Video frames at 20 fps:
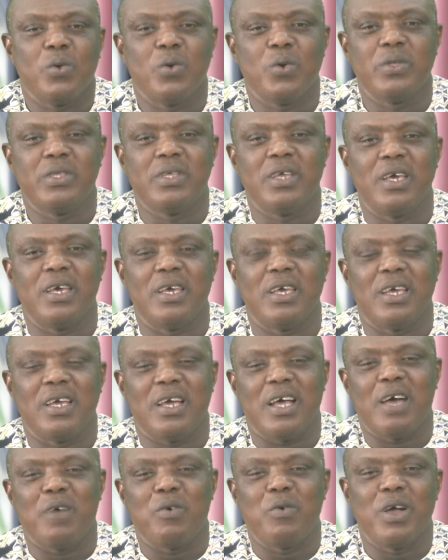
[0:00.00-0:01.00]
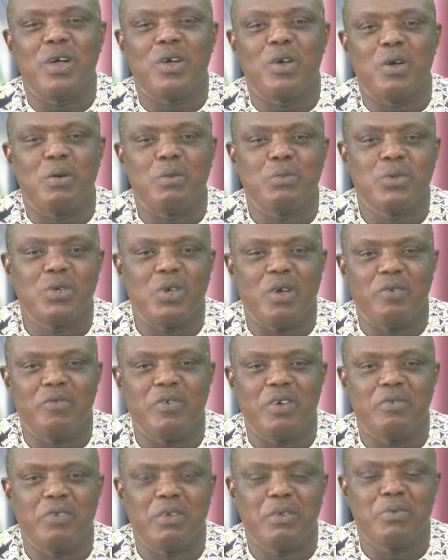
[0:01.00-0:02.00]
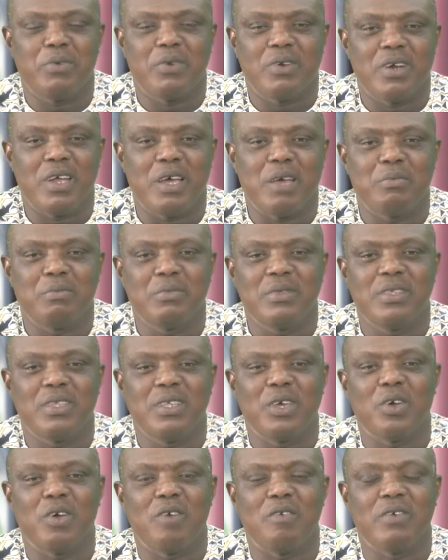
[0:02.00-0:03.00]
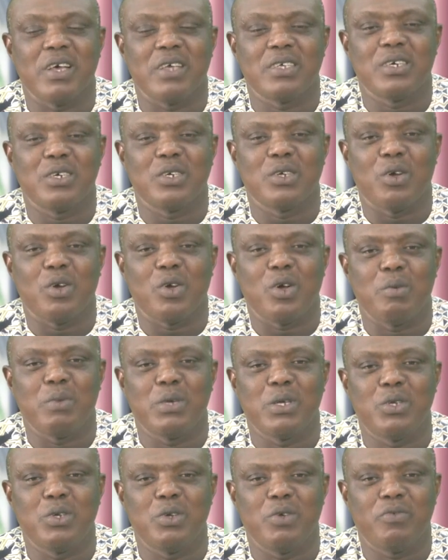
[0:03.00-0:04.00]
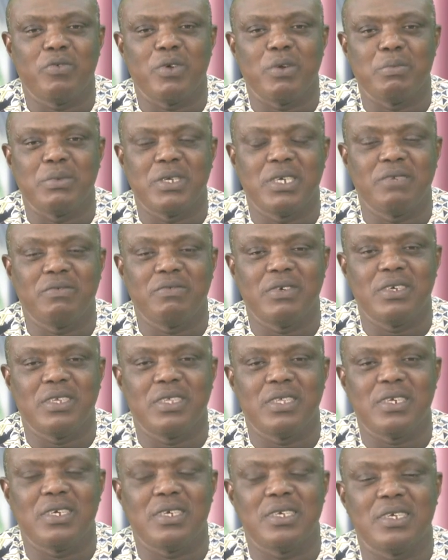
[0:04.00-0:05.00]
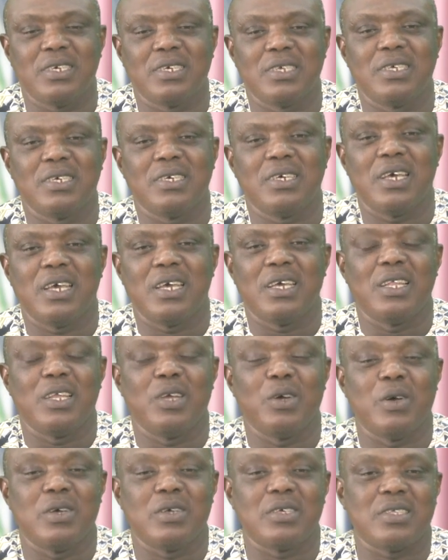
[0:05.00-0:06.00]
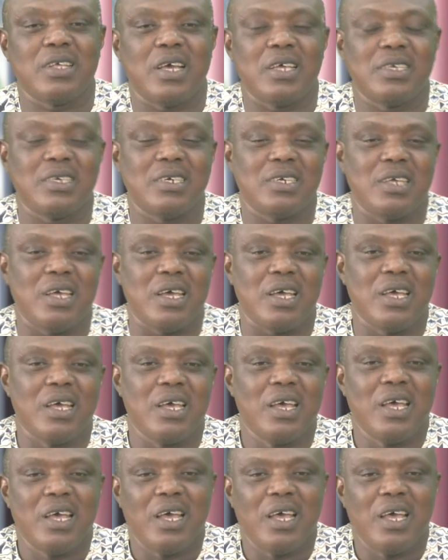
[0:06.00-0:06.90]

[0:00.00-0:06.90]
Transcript: Good day and welcome to your favorite program, The Conversation, coming to you from TV 360 here in Lagos, Nigeria.